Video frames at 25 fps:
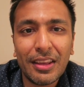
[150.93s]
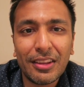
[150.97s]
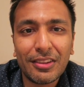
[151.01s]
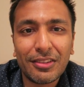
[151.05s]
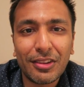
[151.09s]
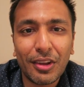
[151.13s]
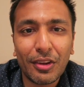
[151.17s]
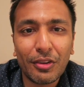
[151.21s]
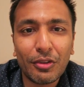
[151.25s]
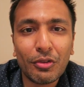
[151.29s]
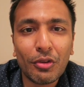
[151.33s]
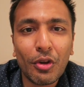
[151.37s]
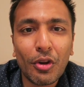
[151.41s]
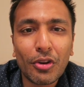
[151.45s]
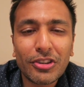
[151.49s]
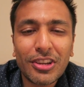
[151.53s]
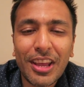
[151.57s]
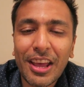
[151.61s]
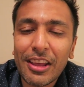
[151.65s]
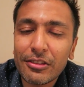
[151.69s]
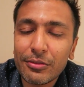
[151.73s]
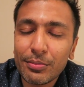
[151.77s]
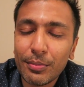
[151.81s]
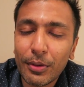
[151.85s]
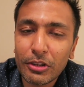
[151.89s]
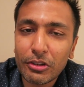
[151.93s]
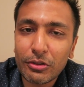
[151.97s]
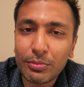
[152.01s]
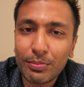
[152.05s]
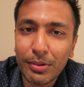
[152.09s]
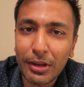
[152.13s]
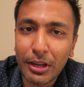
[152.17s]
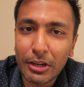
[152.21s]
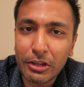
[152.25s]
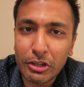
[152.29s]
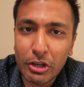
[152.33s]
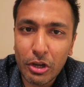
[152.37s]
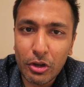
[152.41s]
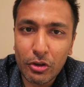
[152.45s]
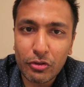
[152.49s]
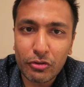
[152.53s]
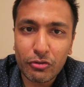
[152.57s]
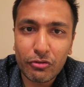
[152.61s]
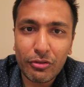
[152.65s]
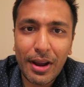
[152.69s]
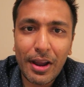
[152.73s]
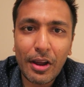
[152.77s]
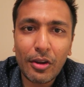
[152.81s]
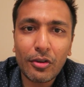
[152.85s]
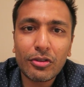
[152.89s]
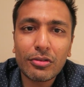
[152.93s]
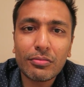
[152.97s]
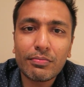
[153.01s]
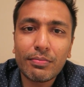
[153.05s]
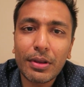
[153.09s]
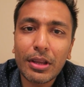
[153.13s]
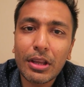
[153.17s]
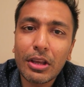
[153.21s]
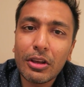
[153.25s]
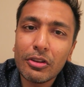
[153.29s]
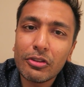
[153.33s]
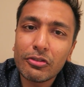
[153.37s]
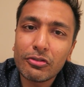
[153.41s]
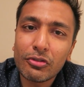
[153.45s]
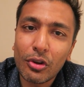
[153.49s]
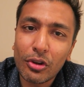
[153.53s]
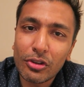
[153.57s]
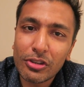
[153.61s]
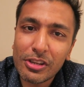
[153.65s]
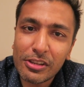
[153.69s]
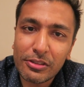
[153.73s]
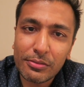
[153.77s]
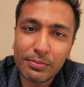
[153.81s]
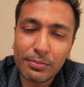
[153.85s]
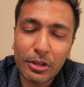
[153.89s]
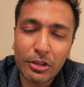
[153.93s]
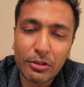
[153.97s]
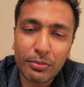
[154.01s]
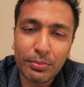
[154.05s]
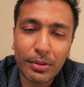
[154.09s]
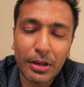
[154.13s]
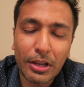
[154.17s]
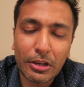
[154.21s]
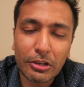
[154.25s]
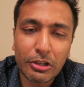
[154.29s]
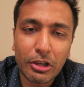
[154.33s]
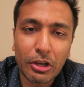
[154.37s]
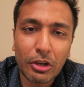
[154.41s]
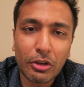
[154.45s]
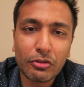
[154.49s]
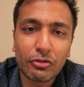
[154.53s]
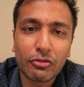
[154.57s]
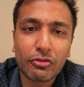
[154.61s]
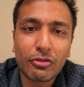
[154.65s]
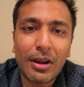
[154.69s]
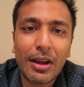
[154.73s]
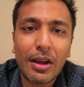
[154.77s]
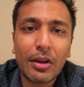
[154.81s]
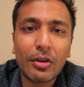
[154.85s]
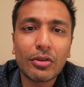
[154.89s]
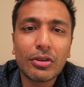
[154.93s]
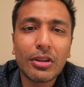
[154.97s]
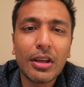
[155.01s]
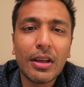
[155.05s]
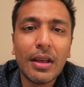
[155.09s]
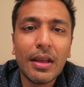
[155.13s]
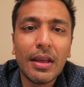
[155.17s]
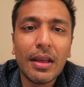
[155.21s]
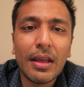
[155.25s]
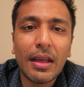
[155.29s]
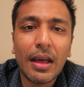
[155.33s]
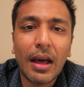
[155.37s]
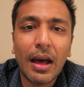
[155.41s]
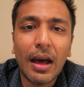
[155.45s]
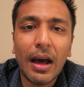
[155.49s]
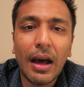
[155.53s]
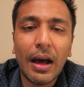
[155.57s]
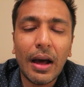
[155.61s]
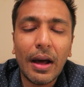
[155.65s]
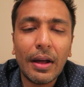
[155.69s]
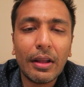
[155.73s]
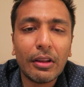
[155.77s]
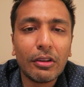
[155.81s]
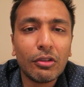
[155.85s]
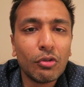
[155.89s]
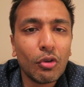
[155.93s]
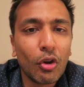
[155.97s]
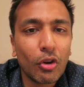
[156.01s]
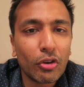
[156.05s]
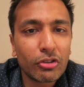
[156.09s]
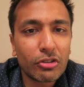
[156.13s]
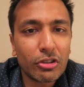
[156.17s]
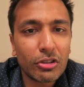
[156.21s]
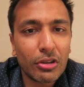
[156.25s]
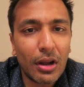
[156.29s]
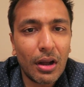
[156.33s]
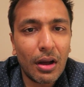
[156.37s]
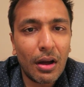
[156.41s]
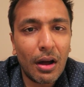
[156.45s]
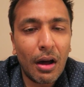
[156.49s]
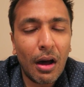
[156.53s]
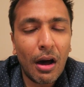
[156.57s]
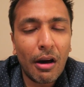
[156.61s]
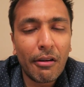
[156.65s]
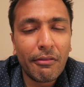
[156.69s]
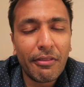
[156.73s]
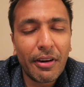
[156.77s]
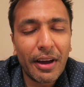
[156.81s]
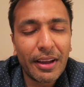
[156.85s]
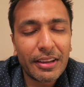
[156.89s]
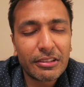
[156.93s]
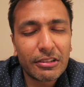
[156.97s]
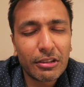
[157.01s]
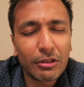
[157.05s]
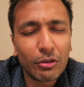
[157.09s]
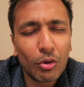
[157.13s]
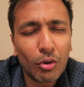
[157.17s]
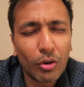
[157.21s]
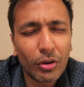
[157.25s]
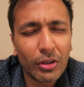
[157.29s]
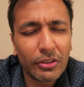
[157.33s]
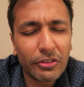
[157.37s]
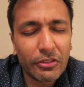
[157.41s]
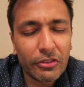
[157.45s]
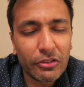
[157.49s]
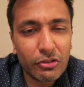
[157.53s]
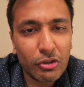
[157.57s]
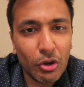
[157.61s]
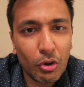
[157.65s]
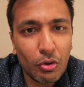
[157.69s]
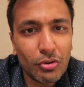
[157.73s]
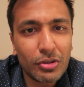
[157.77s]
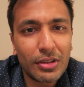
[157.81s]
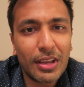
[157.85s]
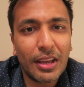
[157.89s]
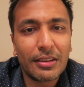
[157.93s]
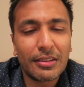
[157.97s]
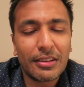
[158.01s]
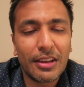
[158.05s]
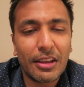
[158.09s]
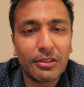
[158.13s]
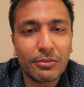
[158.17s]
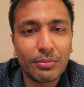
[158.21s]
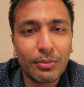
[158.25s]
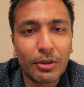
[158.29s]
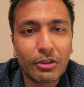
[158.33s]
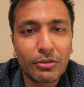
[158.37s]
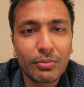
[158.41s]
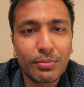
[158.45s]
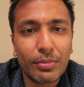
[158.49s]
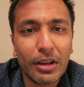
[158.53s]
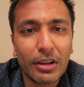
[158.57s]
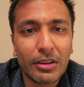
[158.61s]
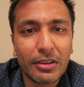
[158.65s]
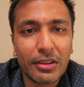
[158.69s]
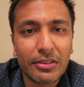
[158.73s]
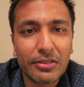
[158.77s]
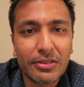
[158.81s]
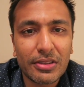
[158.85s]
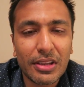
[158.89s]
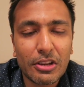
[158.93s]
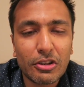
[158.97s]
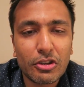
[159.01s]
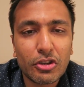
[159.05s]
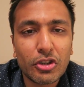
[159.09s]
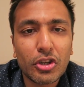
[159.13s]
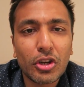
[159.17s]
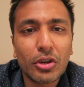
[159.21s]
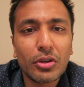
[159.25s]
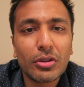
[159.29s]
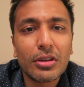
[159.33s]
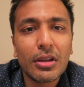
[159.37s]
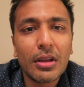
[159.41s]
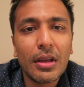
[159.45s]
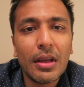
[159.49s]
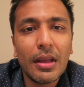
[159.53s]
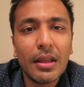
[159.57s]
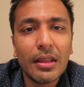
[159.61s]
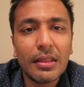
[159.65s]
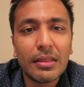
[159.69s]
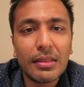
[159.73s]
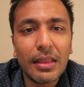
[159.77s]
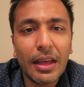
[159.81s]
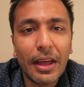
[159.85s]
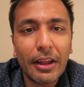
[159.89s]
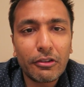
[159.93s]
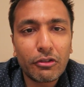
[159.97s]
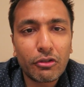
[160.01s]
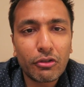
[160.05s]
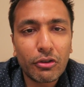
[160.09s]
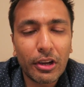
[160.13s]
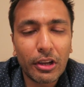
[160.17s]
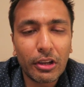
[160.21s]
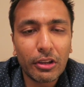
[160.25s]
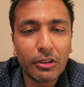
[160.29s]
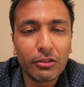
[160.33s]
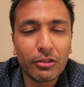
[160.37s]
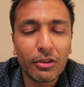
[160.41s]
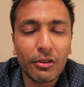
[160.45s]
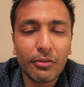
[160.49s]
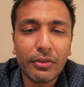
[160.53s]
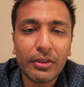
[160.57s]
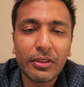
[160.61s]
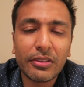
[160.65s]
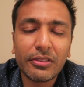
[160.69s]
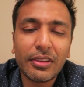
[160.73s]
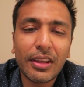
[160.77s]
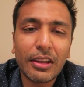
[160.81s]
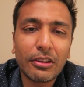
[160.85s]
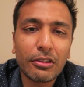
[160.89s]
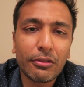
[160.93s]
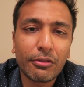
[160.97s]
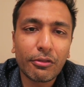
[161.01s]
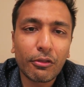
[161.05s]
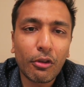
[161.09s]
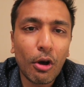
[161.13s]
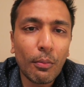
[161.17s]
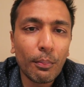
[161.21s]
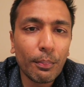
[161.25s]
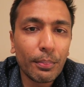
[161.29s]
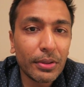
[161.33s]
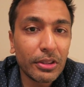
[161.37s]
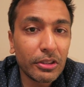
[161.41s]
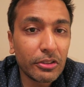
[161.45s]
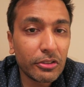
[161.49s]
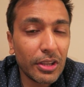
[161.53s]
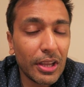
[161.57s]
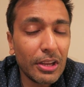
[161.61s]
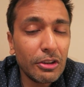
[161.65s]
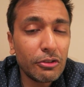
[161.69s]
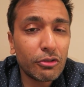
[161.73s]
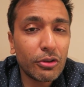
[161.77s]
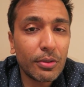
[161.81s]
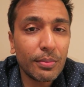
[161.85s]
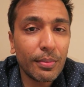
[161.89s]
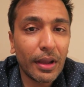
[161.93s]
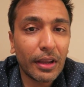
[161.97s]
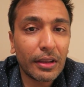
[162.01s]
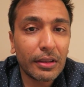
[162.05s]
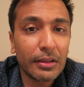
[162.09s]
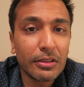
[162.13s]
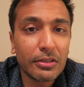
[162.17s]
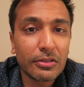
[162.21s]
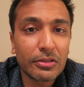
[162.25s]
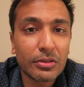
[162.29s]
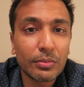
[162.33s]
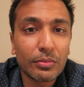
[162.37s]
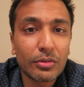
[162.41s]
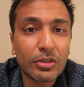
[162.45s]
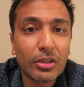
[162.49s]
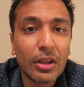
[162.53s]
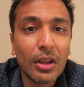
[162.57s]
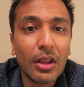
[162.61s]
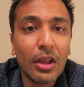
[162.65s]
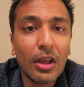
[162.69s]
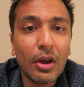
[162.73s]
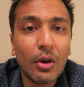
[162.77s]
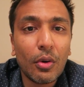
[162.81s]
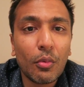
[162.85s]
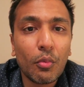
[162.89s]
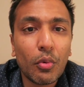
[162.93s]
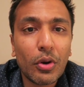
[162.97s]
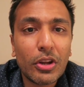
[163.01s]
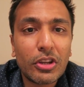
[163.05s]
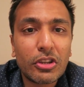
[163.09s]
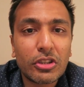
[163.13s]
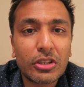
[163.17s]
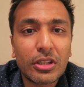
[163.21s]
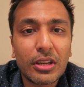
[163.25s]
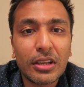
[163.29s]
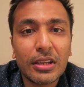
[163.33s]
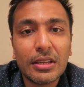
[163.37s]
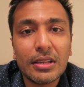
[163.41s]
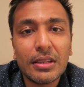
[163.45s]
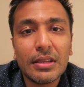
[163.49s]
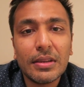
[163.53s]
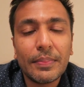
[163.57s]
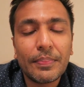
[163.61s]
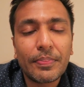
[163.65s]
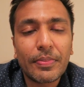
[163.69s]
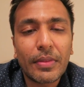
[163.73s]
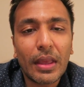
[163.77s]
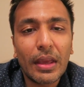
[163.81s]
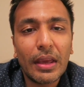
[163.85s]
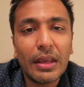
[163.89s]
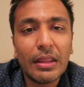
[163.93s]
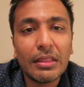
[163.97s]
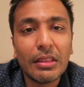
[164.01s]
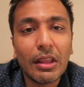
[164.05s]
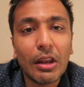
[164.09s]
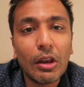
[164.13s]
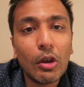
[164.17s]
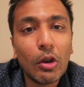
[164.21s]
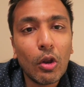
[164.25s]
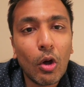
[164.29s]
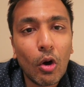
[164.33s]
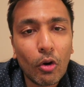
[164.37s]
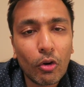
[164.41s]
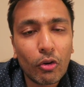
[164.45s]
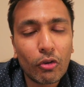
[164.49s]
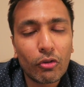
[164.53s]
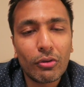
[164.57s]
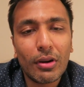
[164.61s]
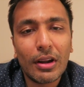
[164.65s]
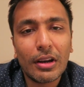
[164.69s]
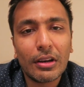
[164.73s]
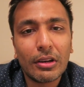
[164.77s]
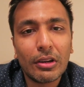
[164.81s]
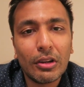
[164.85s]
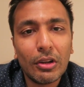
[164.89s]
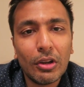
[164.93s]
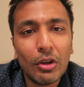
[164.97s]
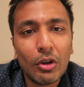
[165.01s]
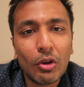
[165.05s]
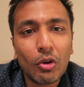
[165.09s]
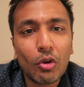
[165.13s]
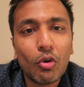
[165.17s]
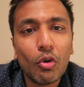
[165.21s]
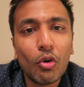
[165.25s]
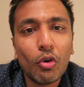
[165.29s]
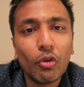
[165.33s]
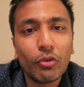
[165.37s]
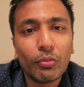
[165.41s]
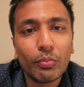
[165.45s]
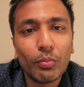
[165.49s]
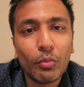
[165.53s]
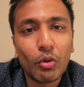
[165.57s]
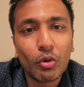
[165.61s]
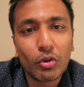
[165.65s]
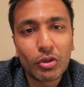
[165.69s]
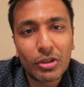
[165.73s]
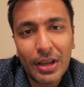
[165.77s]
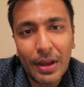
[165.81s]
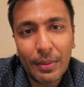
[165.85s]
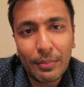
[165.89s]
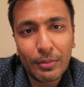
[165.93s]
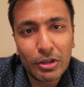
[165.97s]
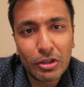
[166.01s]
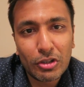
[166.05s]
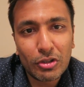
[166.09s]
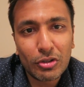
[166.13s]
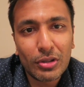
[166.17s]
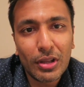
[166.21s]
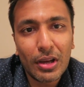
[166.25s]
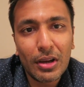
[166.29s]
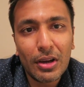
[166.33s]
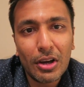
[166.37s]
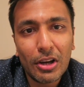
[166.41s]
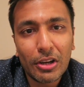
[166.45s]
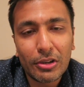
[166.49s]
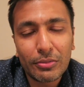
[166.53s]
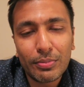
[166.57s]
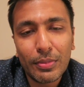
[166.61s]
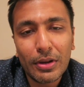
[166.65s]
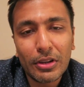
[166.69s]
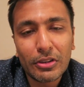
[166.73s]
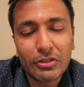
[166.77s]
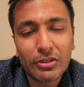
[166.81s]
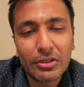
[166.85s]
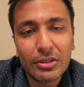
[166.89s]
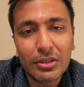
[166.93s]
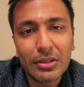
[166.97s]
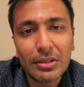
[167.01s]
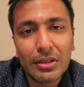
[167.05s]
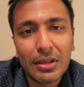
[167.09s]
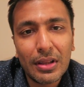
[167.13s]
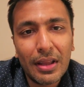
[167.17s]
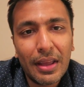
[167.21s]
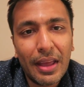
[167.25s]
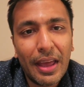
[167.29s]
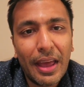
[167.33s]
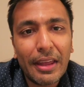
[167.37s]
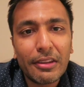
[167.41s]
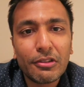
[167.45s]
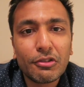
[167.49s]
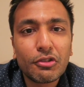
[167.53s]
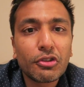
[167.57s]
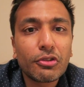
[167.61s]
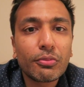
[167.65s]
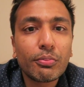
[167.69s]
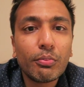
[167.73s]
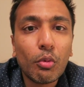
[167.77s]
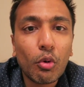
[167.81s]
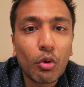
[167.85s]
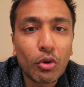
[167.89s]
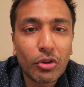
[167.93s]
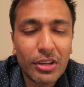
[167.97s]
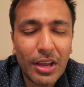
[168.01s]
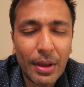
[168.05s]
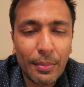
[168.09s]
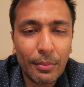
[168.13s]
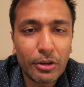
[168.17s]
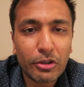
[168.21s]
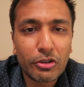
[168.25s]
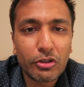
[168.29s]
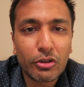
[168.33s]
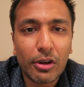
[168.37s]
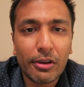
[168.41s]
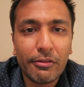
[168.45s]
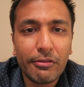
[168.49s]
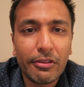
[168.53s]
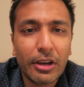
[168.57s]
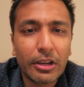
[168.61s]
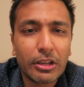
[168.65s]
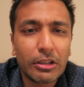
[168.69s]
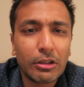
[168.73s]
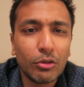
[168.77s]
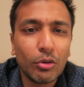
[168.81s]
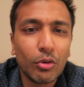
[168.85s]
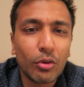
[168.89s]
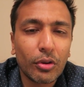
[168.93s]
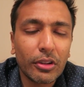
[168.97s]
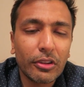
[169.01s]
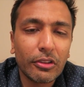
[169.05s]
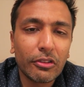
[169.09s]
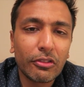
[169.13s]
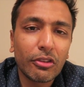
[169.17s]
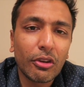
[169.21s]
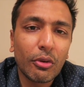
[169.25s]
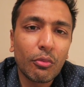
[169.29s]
So not as much blood goes round. Because not as much blood goes round, our vital organs don't get as much blood as they should. That triggers off a set of compensatory mechanisms which can in the long run cause more damage to the heart muscle and just more damage to our vital organs.